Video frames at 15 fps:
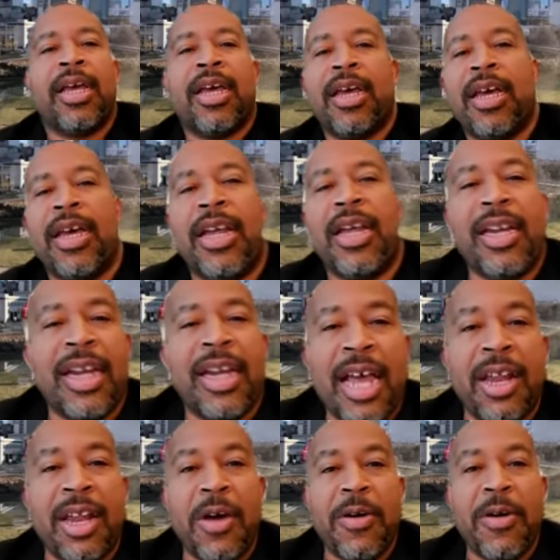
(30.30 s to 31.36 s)
And
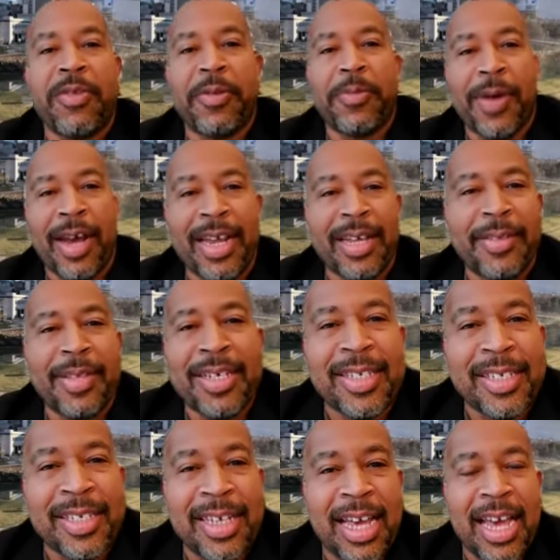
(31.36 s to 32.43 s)
hello, everybody. This
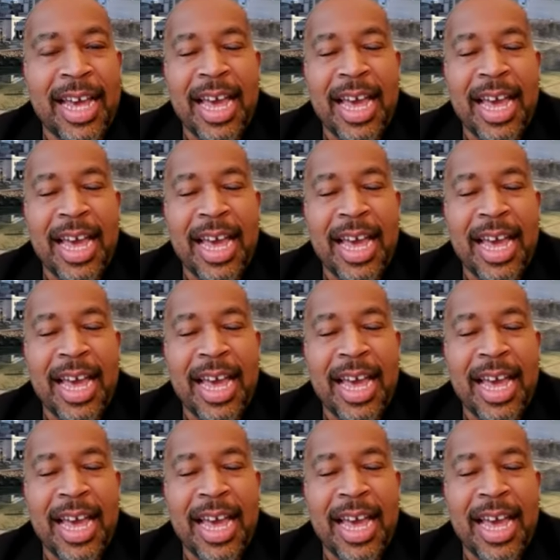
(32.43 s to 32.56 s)
is